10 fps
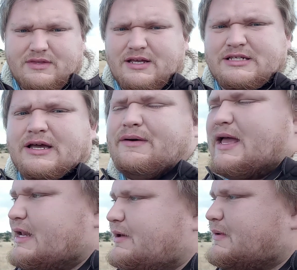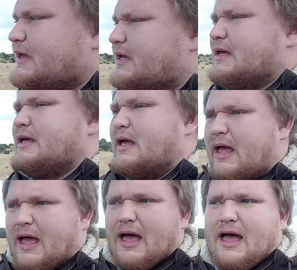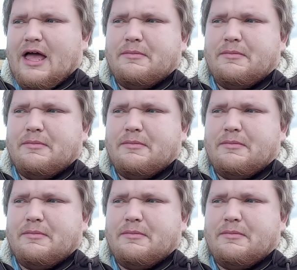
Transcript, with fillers: So, anyway, I'm